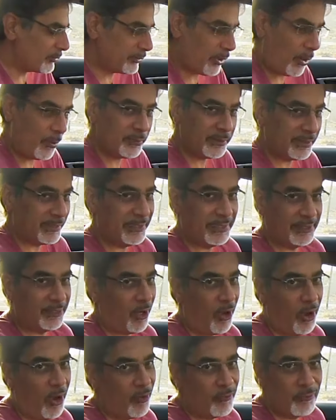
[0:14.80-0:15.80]
don't click
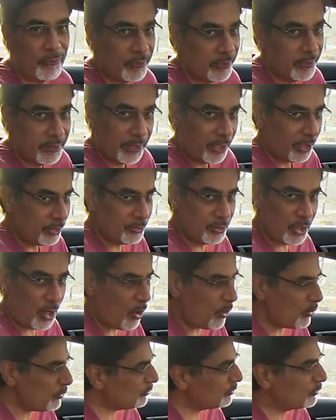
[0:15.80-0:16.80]
off.
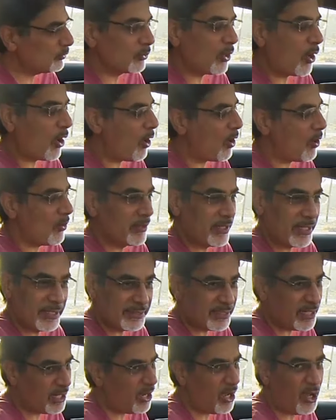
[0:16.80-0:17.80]
Don't groan and
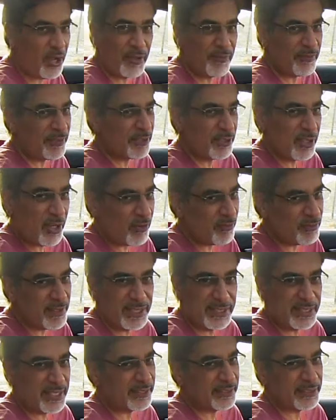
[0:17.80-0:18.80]
say, oh, if it's not
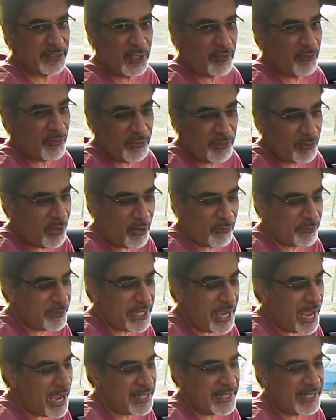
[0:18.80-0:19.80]
V6 and if it's not
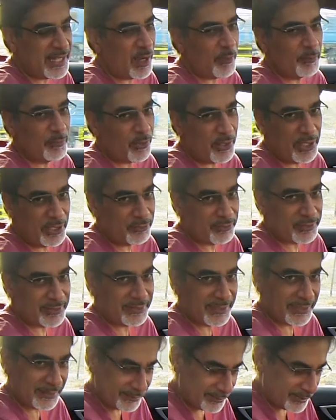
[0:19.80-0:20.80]
V8, then I'm not
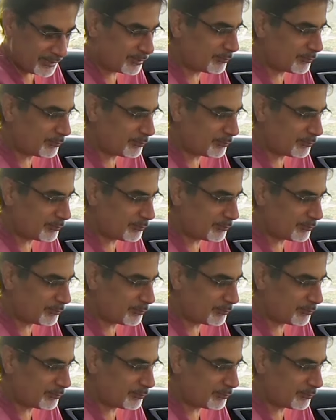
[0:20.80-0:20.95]
interested.